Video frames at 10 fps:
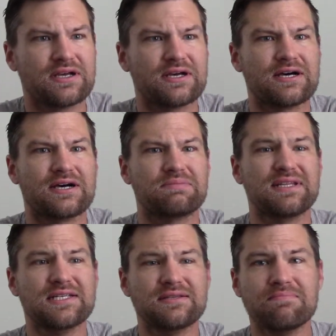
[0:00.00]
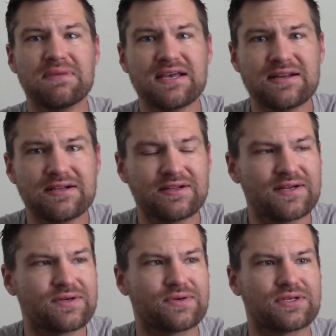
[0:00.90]
Uh, but that's the main
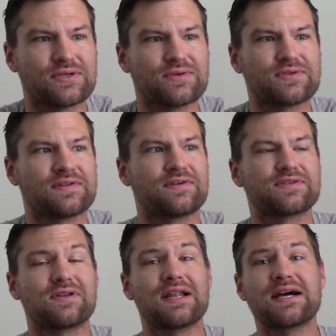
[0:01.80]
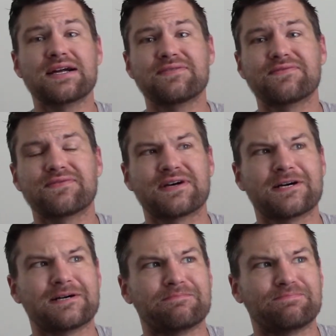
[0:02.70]
clinical use, and there's a lot of
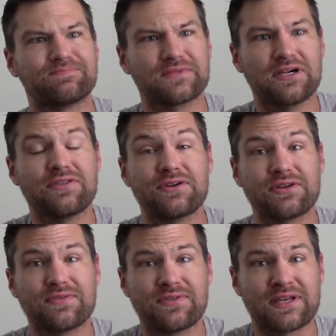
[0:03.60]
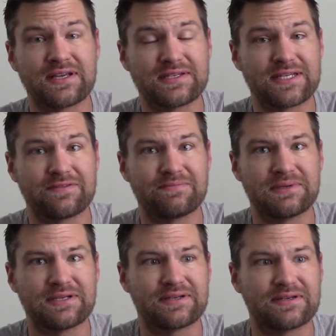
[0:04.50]
um, other things that have
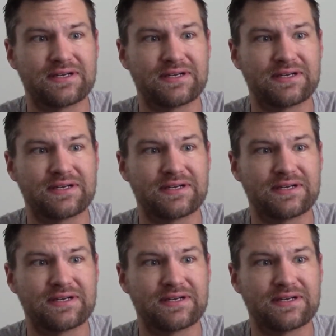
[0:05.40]
been